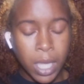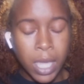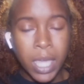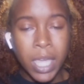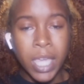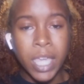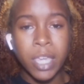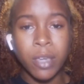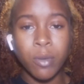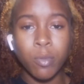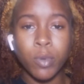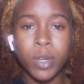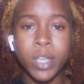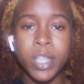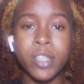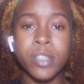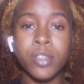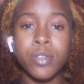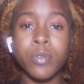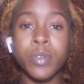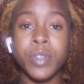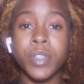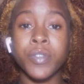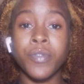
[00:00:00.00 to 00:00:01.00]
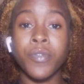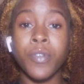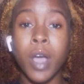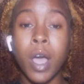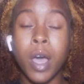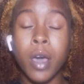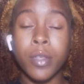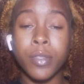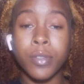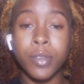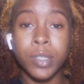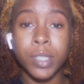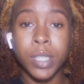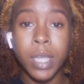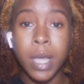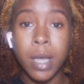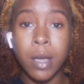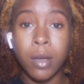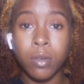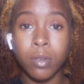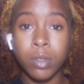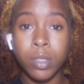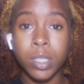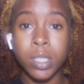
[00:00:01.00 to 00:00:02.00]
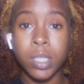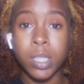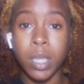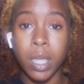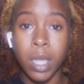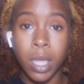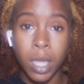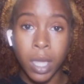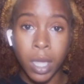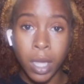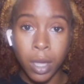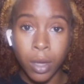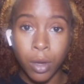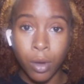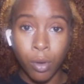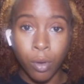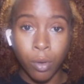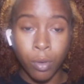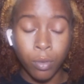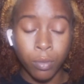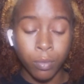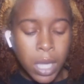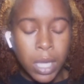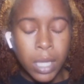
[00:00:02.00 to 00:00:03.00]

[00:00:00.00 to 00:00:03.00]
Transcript: He went to his father's house to heal.